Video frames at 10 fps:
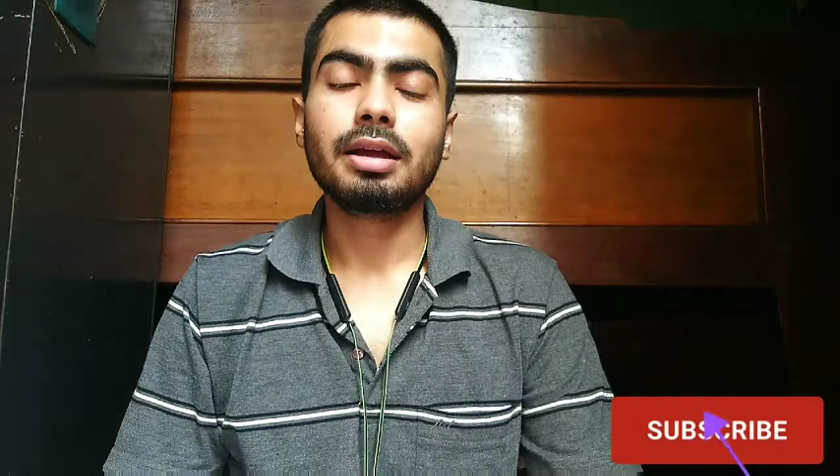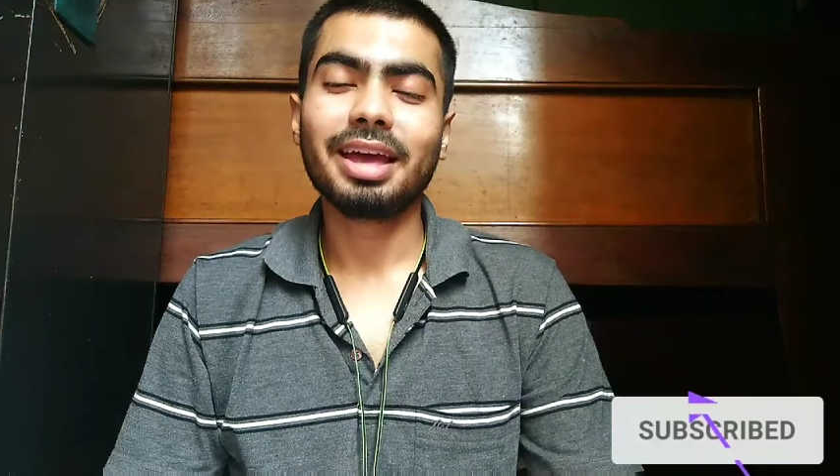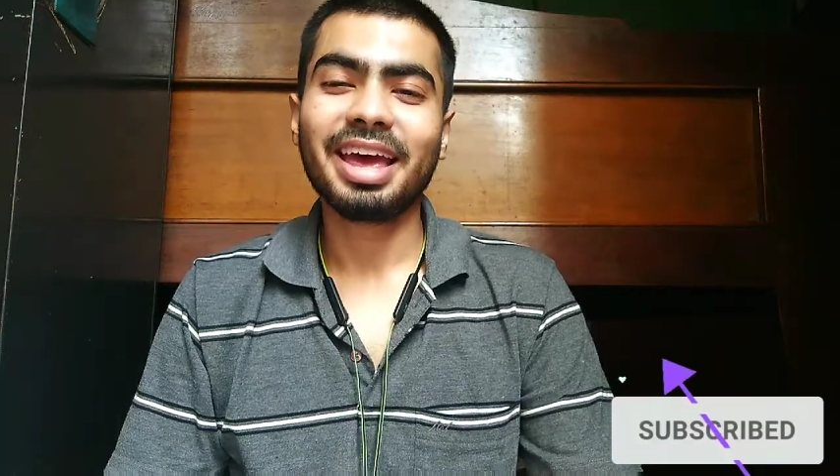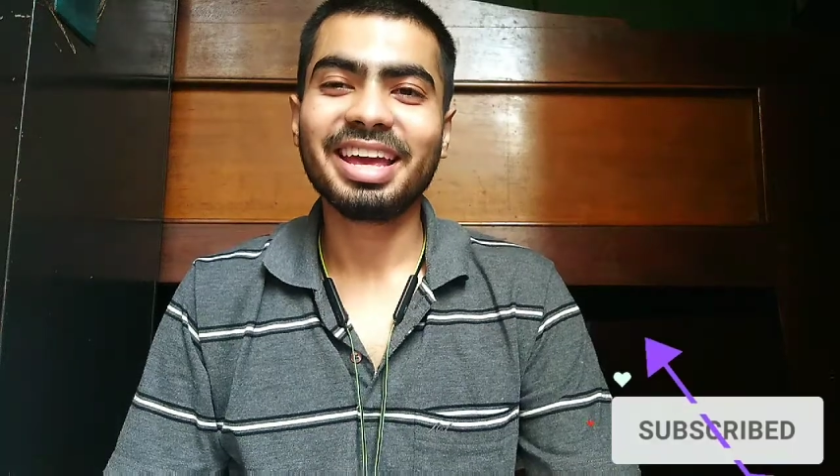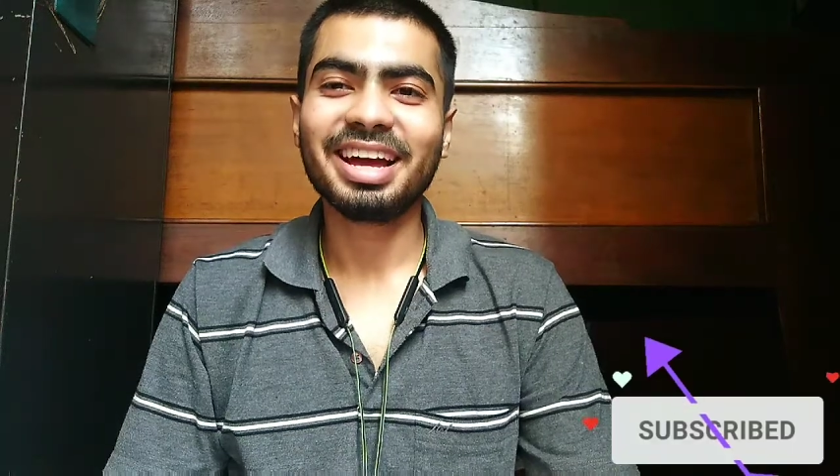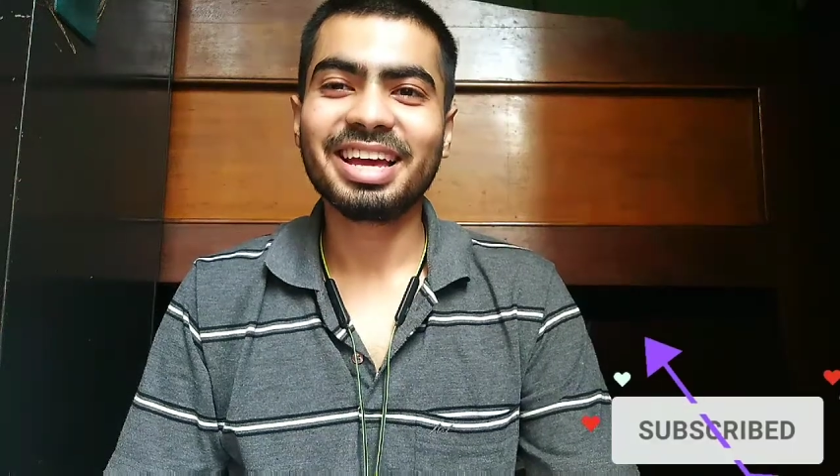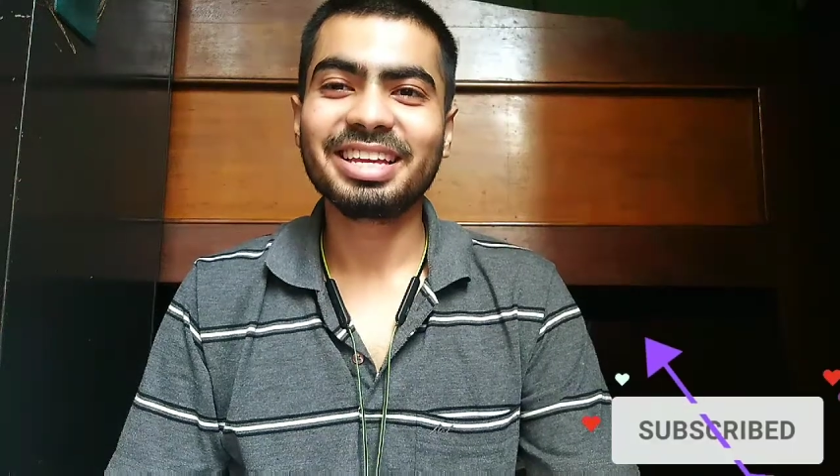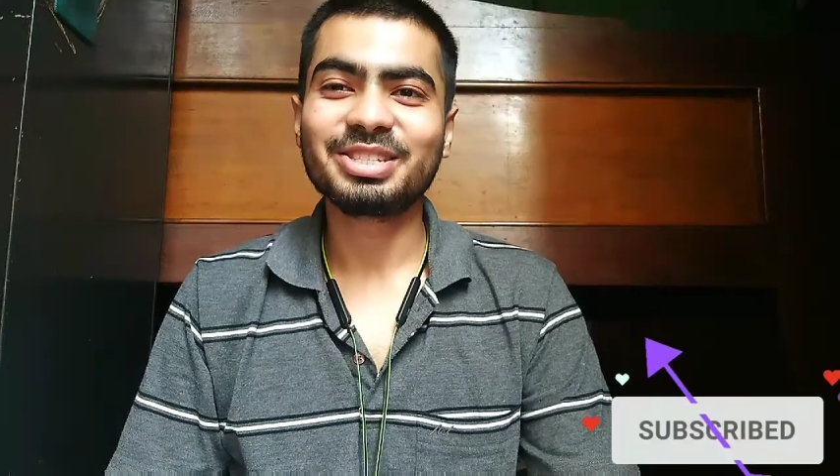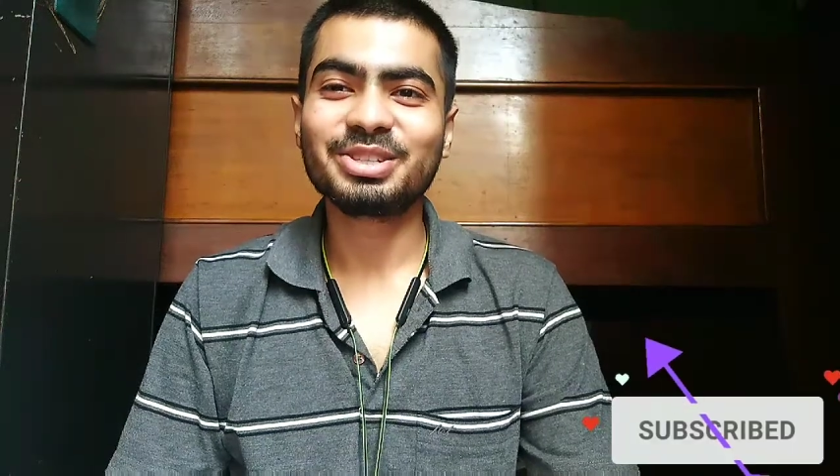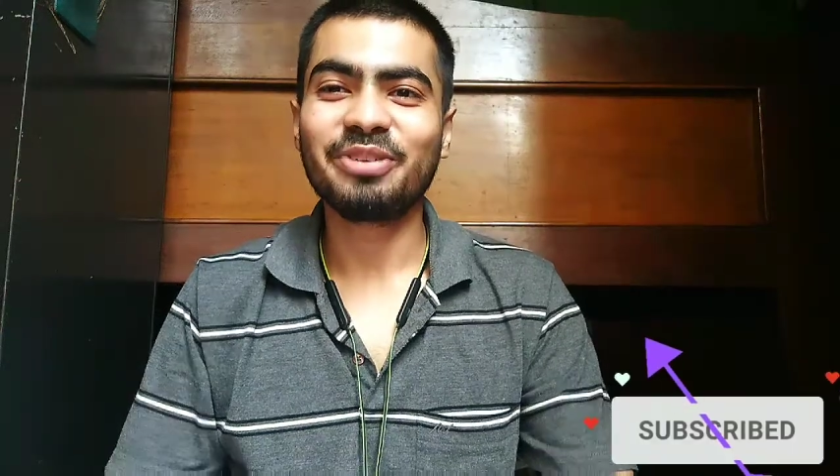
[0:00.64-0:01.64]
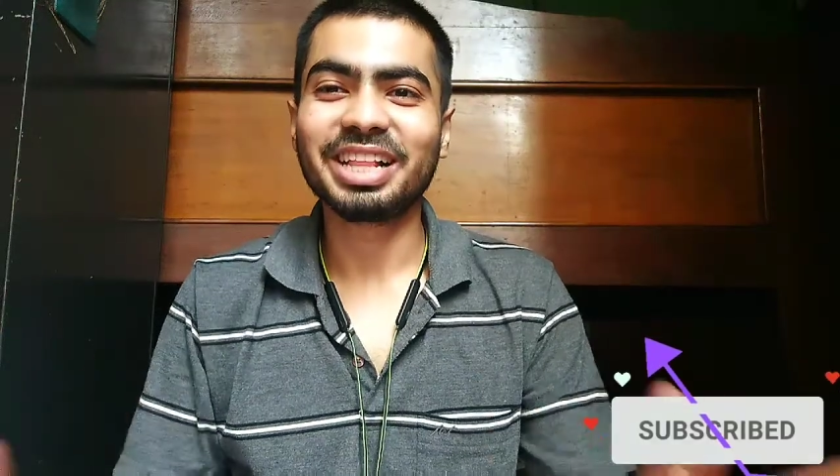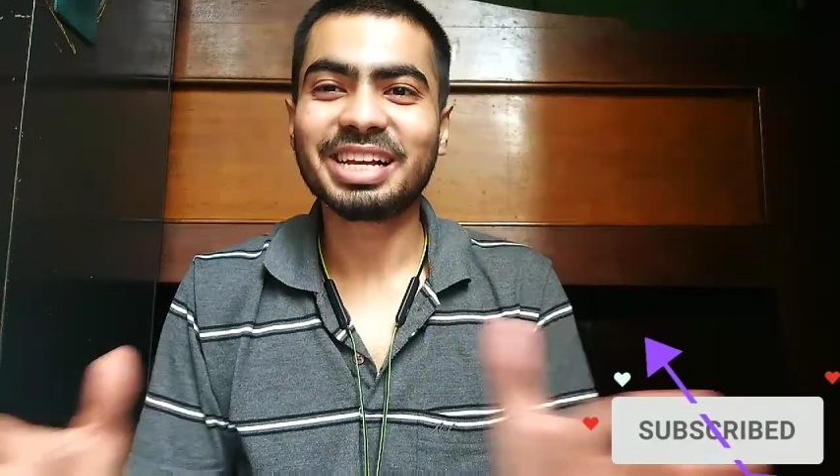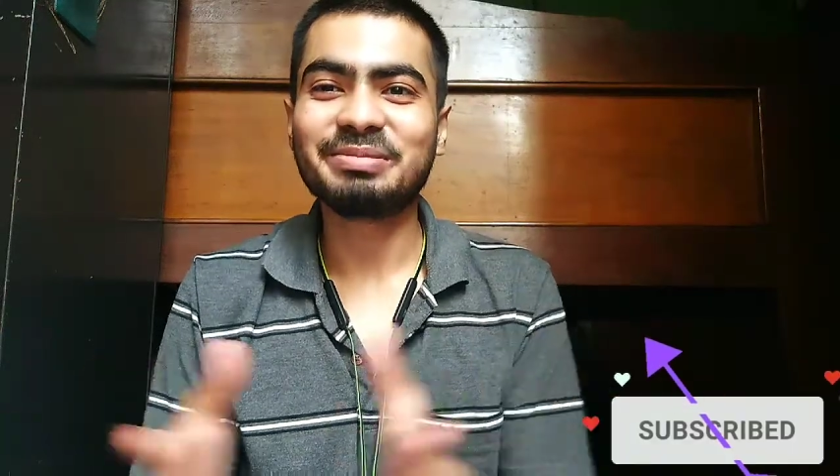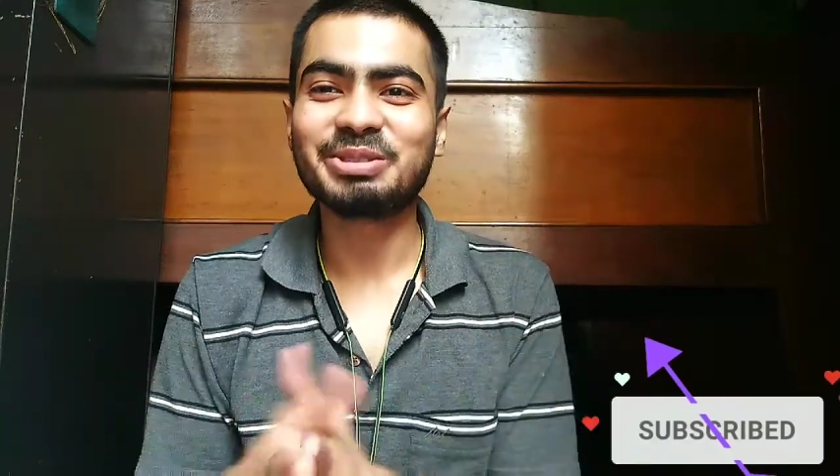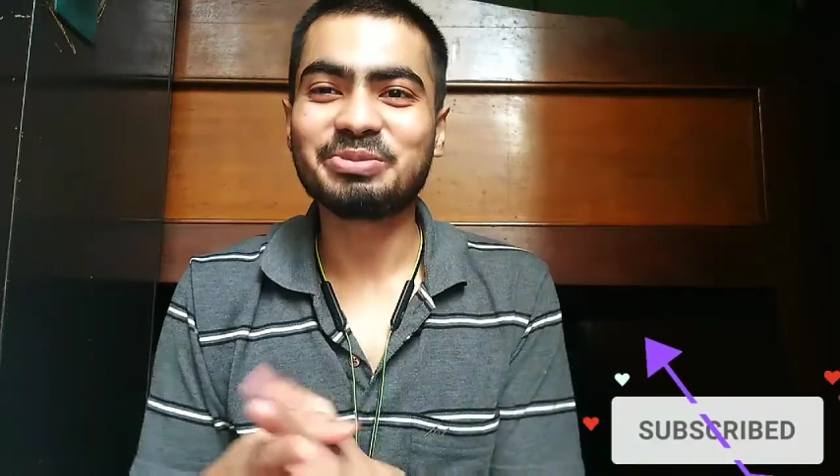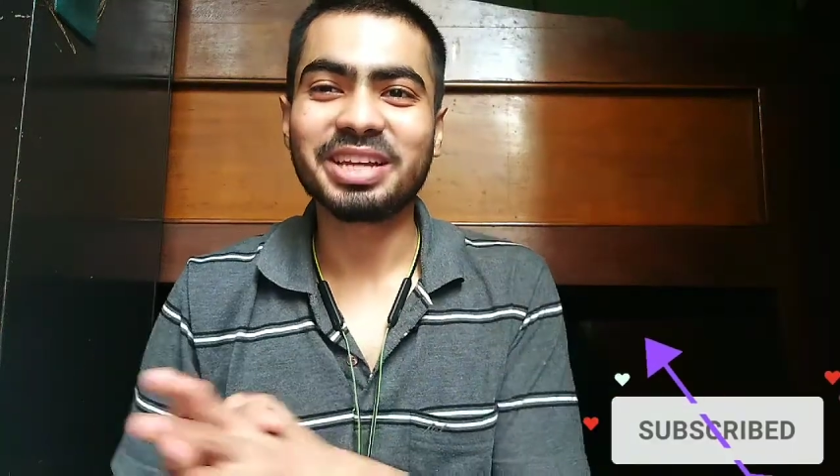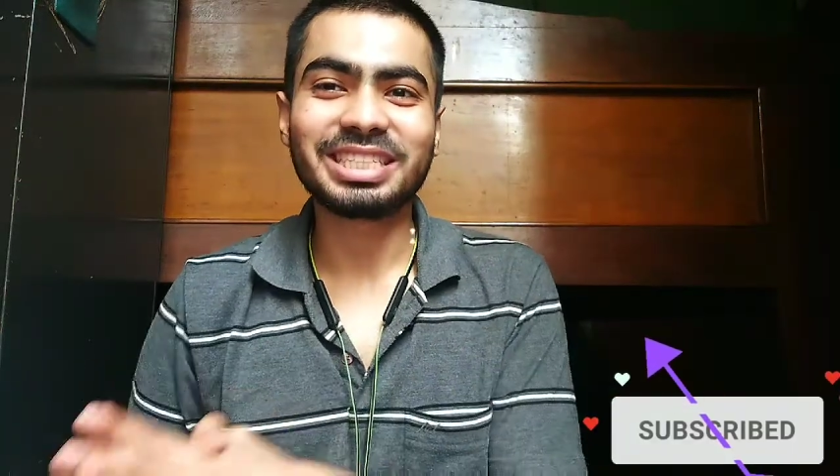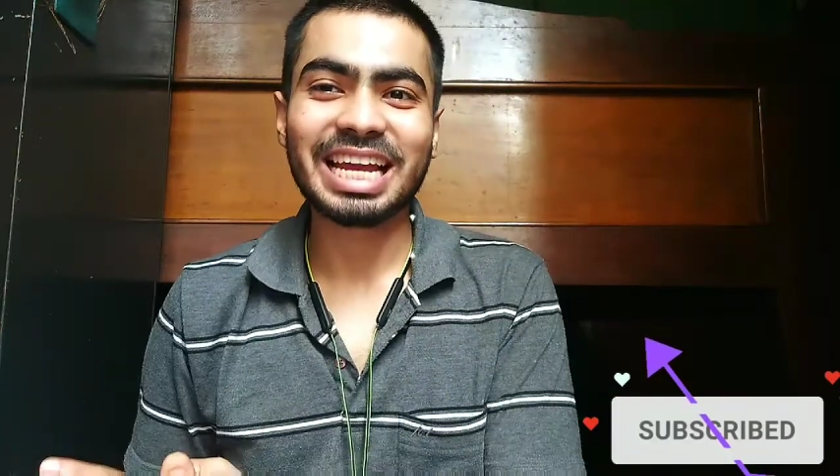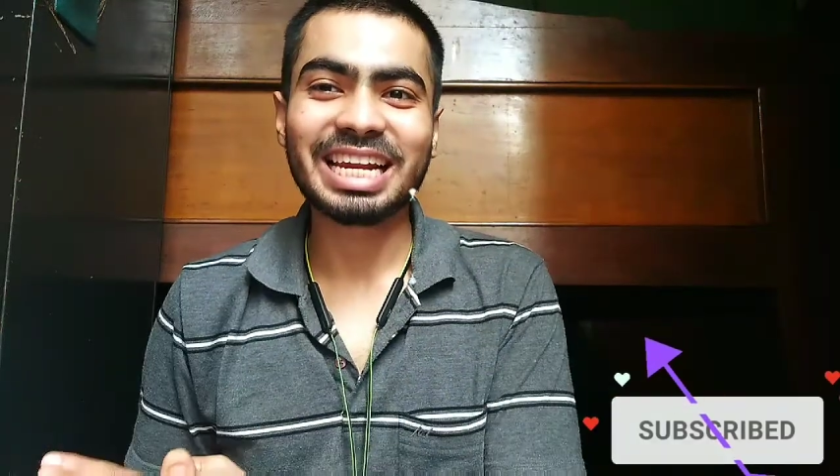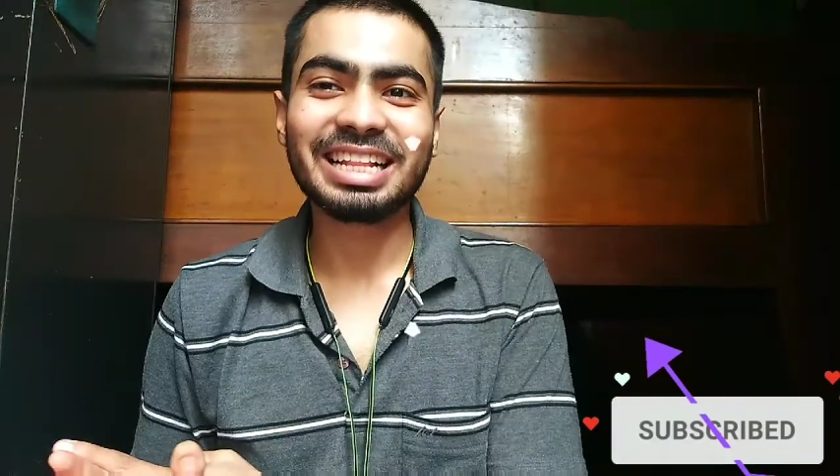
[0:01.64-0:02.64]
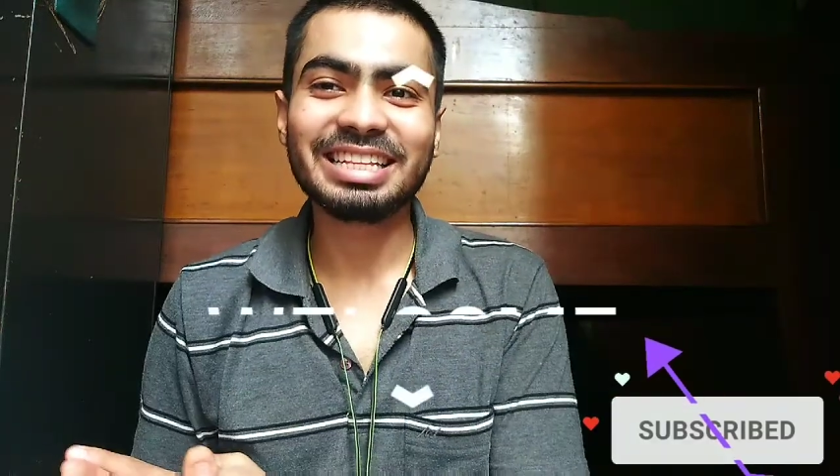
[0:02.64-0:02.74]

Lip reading: Hey guys, welcome to my channel.